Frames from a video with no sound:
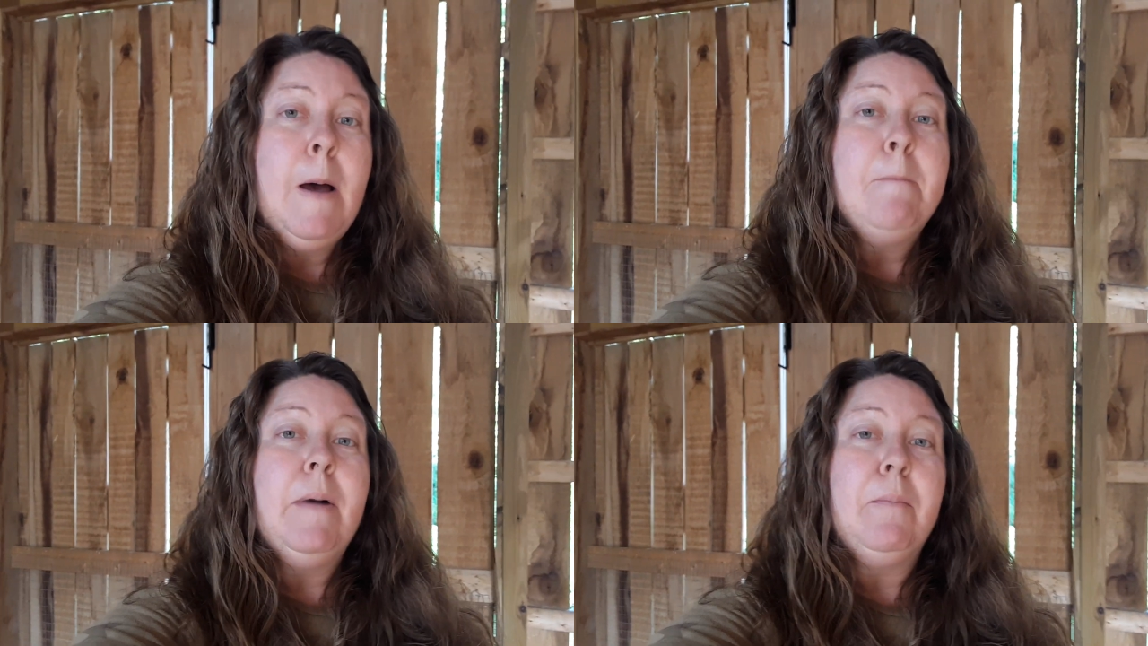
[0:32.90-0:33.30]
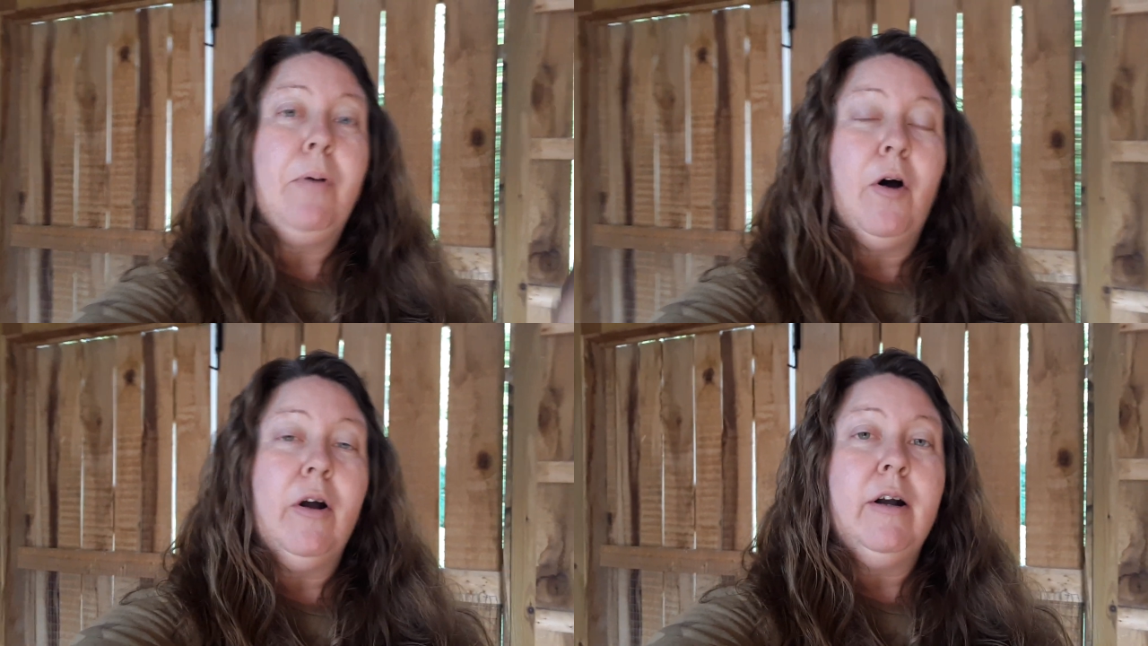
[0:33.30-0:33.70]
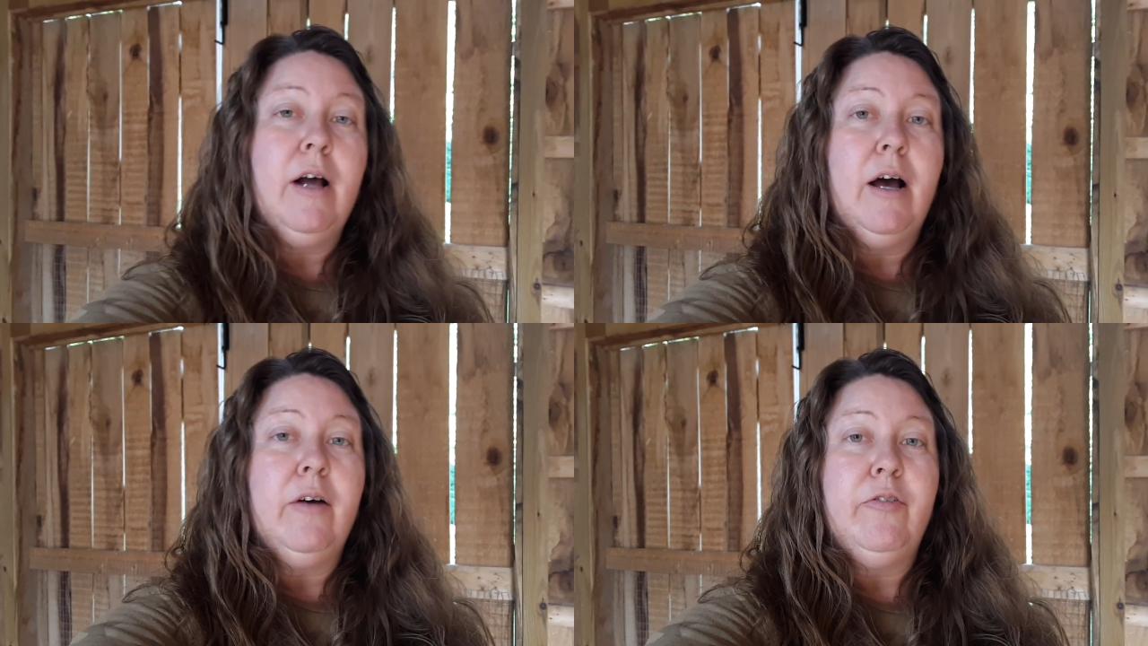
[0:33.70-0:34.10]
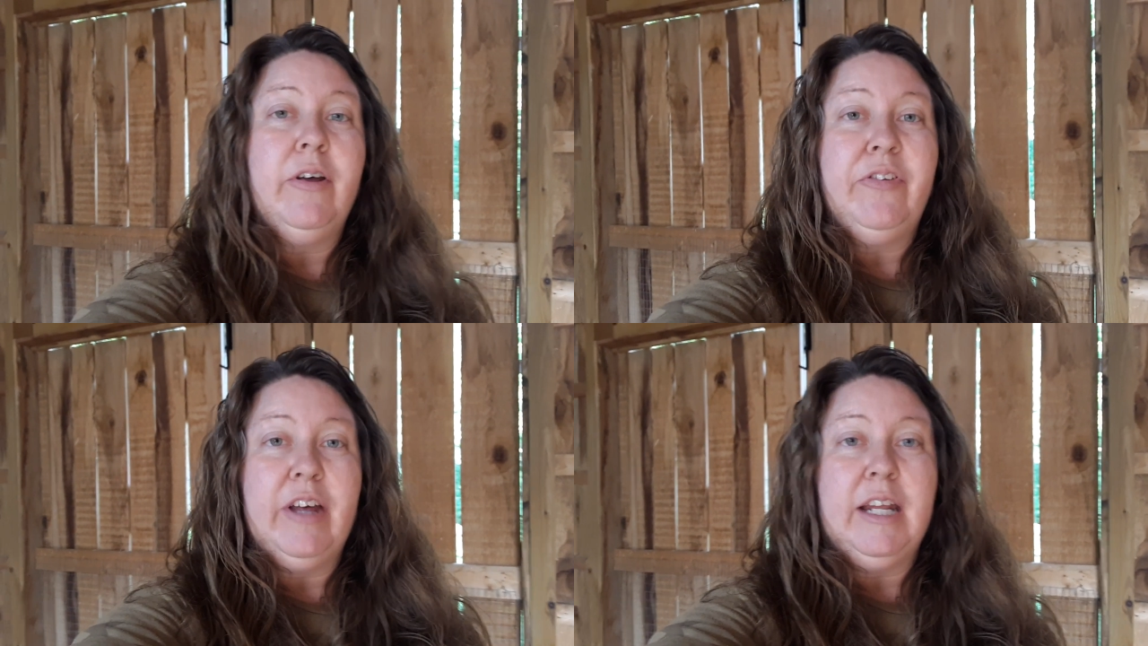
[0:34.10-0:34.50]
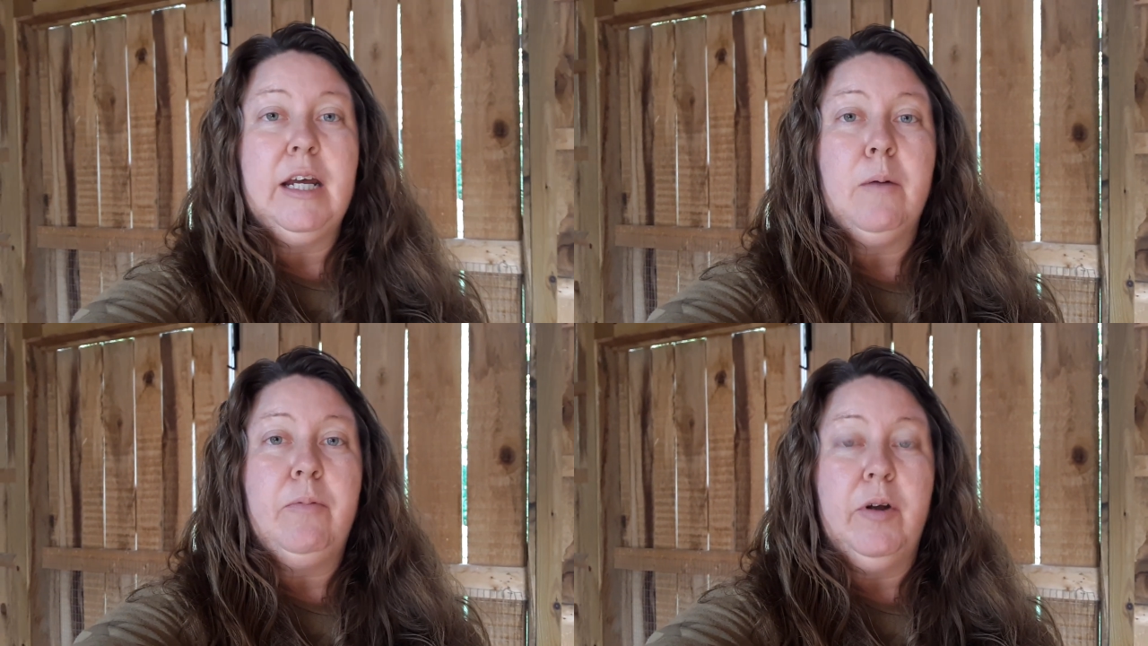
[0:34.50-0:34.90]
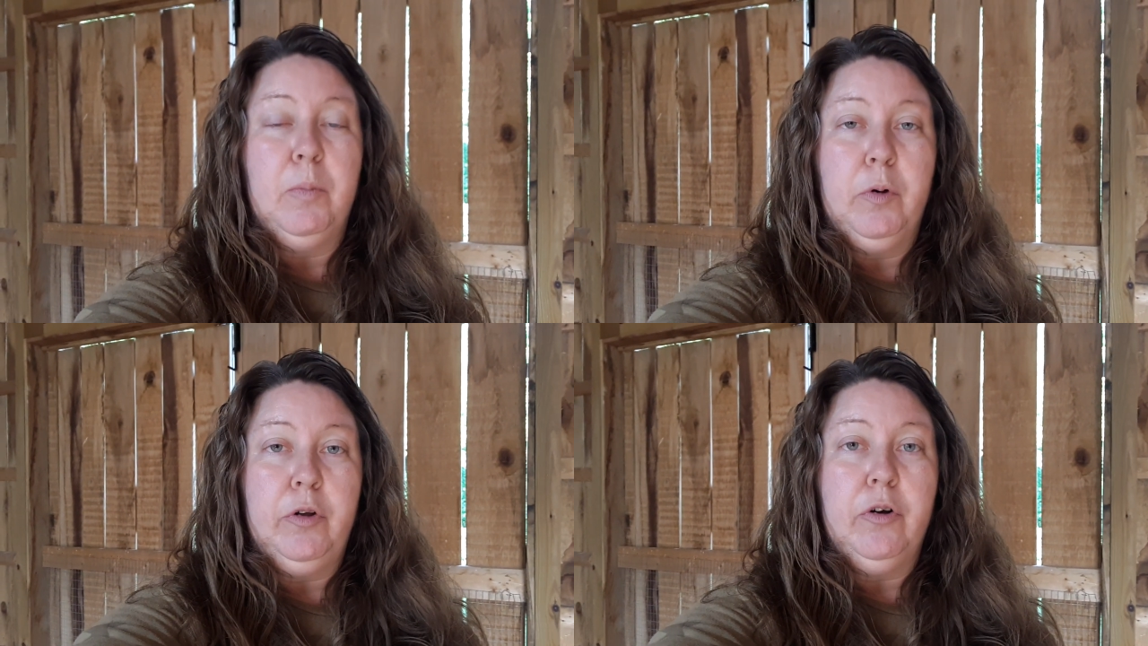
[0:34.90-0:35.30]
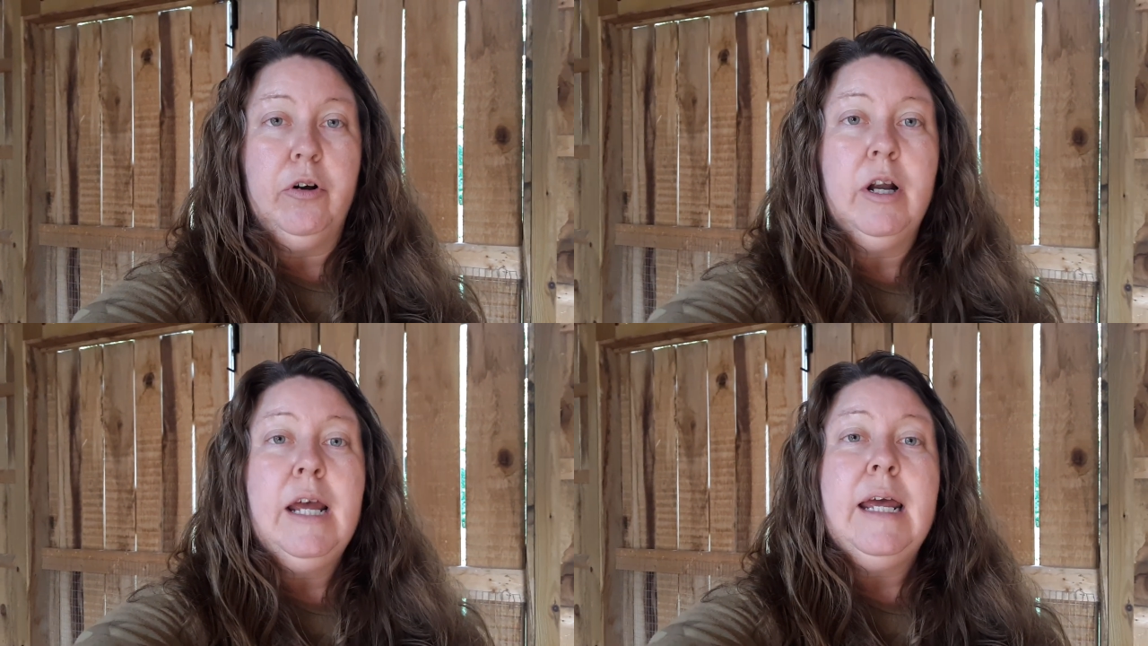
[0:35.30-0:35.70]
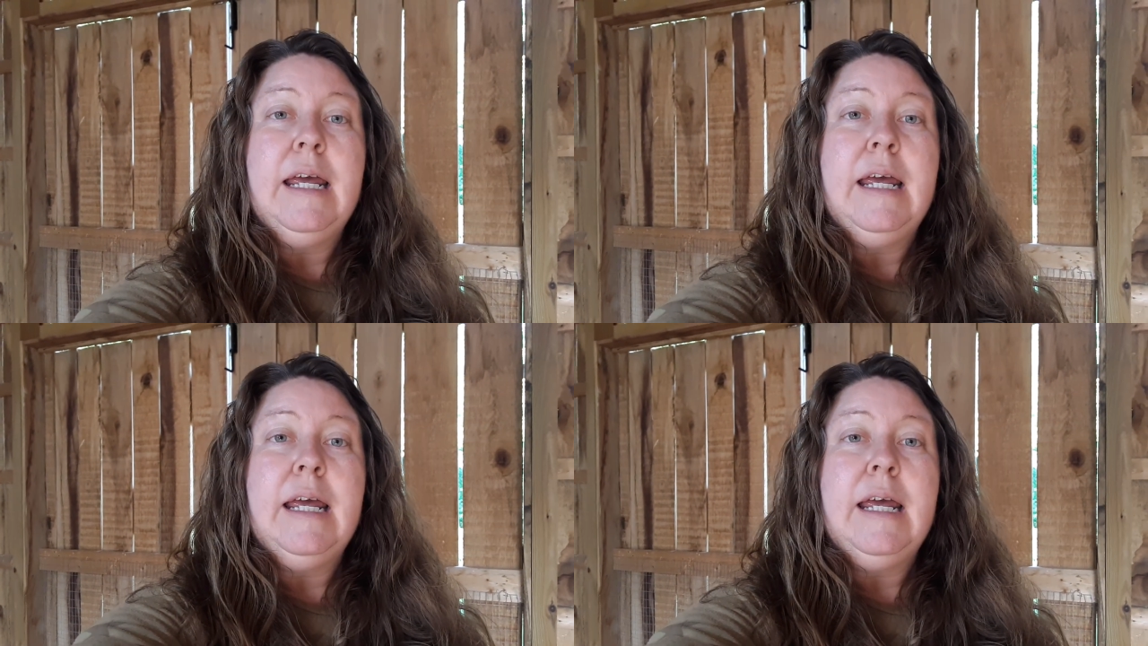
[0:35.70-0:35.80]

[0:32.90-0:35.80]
But part of setting up their brooder